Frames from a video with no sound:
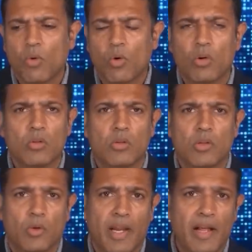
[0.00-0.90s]
or
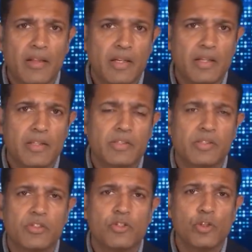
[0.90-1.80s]

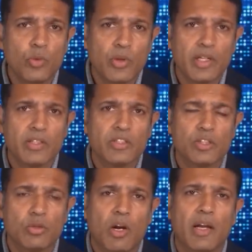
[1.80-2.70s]
localities doing to
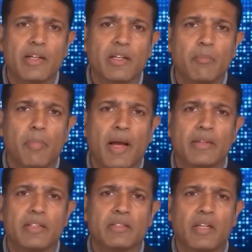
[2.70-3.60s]
try and
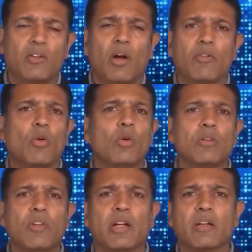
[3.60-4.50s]
combat this? I know I've heard
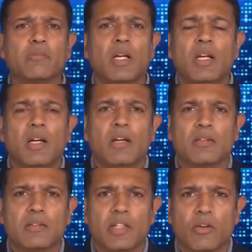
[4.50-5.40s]
of like a
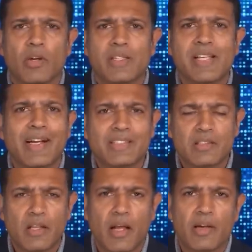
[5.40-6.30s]

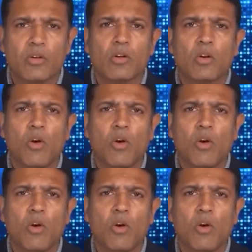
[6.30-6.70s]
text line or